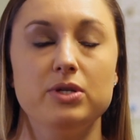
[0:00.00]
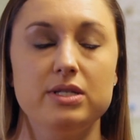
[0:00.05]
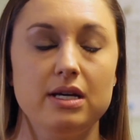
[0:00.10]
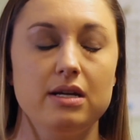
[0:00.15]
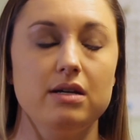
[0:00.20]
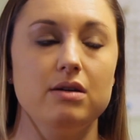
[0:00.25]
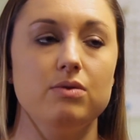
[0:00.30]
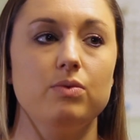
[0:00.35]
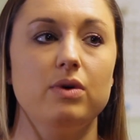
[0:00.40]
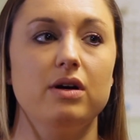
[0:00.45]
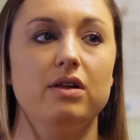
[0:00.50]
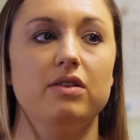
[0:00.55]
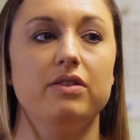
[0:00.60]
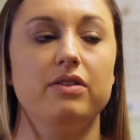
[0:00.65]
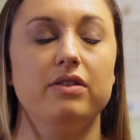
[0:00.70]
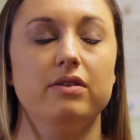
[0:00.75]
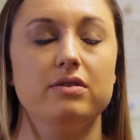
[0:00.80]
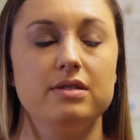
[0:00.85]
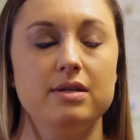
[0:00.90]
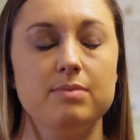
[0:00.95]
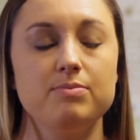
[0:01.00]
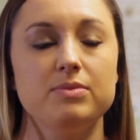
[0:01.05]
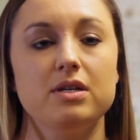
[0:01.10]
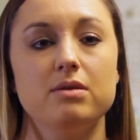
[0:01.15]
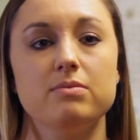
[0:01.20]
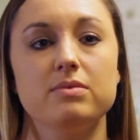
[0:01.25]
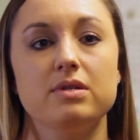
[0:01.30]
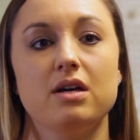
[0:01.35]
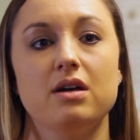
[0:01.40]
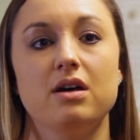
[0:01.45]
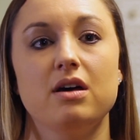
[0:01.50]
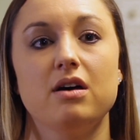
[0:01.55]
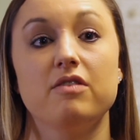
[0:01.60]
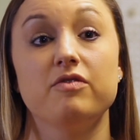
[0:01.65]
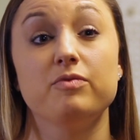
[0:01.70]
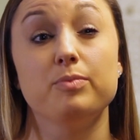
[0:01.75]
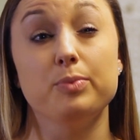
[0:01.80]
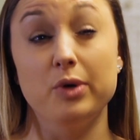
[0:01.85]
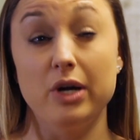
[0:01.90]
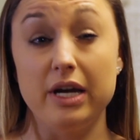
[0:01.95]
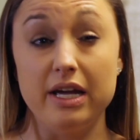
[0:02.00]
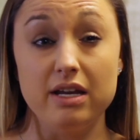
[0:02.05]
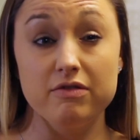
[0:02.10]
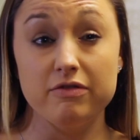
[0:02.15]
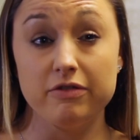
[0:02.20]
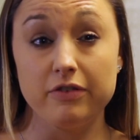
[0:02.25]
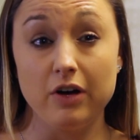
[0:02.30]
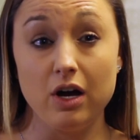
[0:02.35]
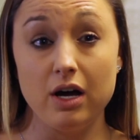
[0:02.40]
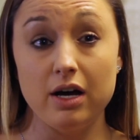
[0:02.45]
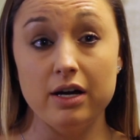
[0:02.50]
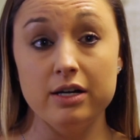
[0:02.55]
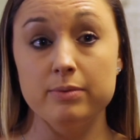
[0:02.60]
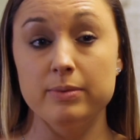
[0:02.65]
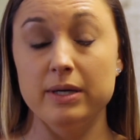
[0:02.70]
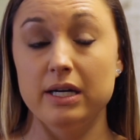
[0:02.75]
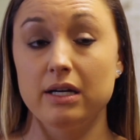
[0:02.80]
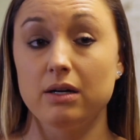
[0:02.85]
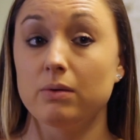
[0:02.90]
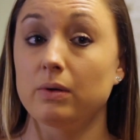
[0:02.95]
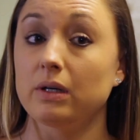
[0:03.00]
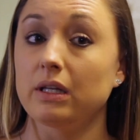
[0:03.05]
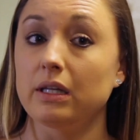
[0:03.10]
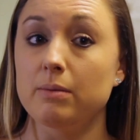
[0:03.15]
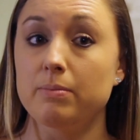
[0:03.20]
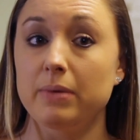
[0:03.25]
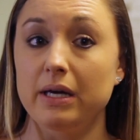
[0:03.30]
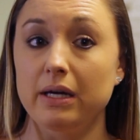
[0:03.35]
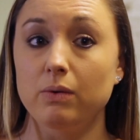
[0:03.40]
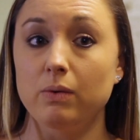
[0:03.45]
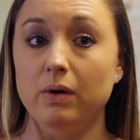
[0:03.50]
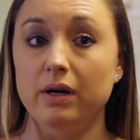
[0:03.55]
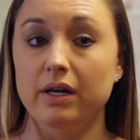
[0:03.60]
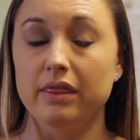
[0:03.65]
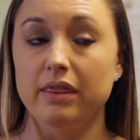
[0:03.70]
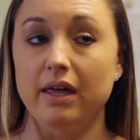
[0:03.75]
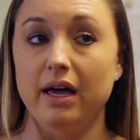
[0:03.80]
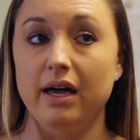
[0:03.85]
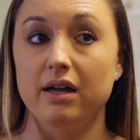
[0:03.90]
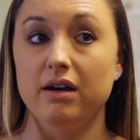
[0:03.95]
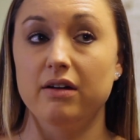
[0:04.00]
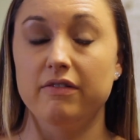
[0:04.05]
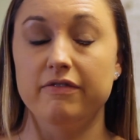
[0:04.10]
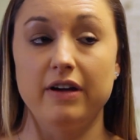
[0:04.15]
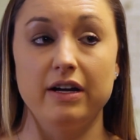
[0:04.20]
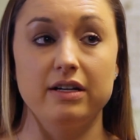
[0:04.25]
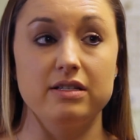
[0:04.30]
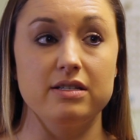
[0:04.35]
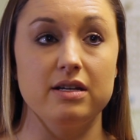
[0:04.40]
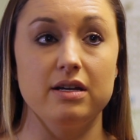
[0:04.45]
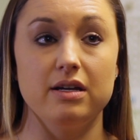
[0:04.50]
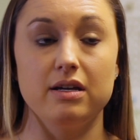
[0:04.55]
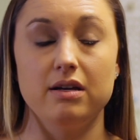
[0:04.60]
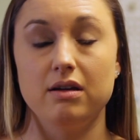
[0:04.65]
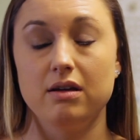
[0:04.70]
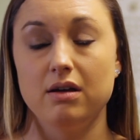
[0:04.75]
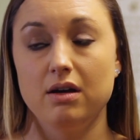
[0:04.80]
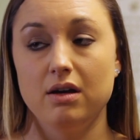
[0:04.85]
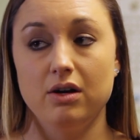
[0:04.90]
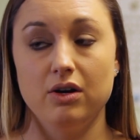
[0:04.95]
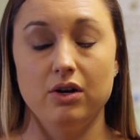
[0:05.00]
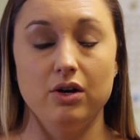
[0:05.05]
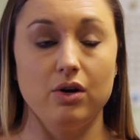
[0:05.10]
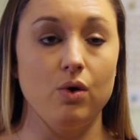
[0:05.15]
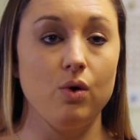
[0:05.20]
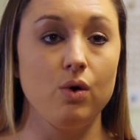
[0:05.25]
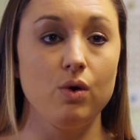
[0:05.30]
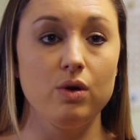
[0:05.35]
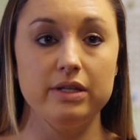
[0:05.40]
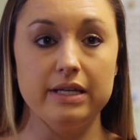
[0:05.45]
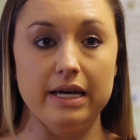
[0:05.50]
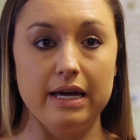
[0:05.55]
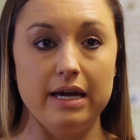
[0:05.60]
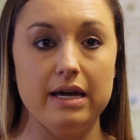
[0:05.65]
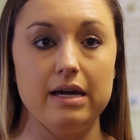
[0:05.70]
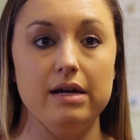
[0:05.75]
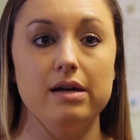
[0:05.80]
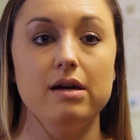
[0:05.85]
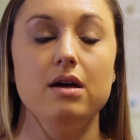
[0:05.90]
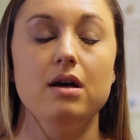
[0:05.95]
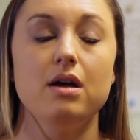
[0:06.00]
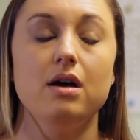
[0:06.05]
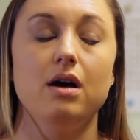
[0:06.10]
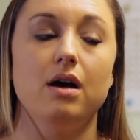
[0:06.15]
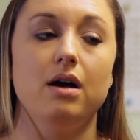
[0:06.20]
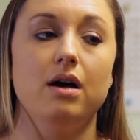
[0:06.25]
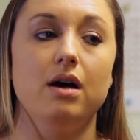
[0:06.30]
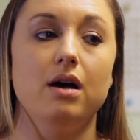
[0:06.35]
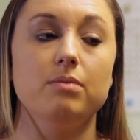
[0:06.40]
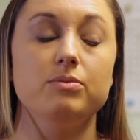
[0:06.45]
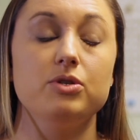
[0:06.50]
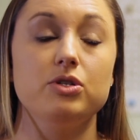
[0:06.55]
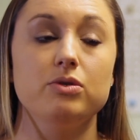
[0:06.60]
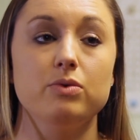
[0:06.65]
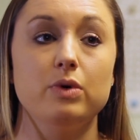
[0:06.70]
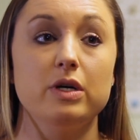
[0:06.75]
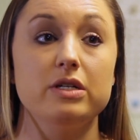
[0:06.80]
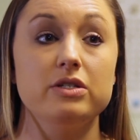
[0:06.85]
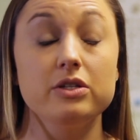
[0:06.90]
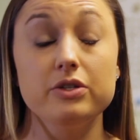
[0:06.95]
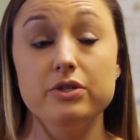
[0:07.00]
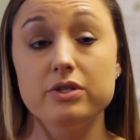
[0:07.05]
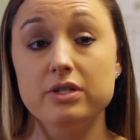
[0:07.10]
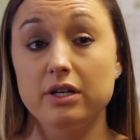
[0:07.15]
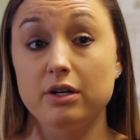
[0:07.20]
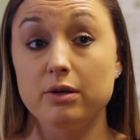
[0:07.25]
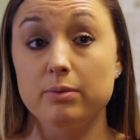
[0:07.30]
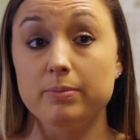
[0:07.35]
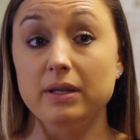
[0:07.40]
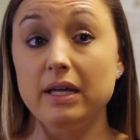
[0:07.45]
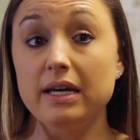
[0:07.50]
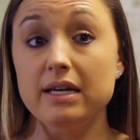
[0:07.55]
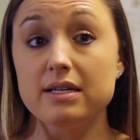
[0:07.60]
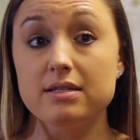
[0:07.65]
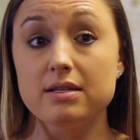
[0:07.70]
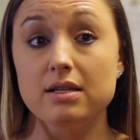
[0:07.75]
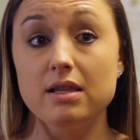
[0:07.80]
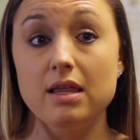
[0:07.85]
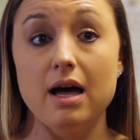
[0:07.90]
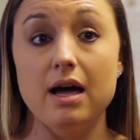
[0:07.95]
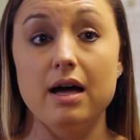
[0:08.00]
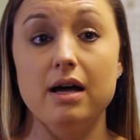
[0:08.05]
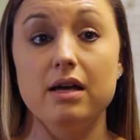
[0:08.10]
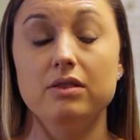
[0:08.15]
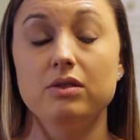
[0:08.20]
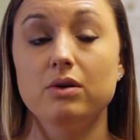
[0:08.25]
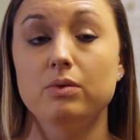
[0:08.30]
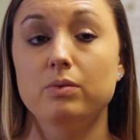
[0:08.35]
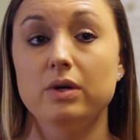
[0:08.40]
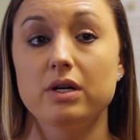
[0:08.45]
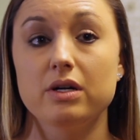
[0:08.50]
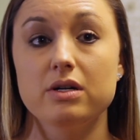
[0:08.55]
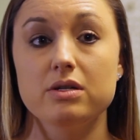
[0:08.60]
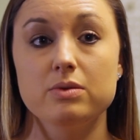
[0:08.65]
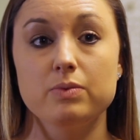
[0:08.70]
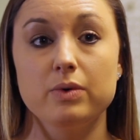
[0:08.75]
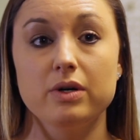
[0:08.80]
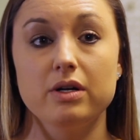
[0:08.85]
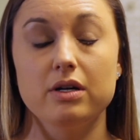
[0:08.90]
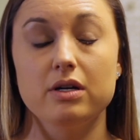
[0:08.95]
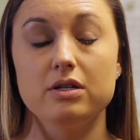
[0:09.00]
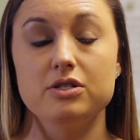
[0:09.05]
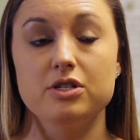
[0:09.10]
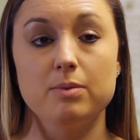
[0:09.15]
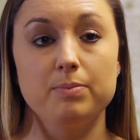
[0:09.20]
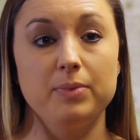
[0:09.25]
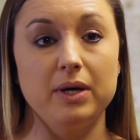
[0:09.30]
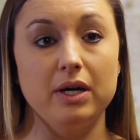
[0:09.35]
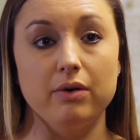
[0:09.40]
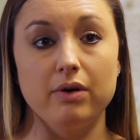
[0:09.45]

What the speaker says: presented with symptoms of brain fog being a really big one that affected her whole day. She was losing her place a lot. The words were jumping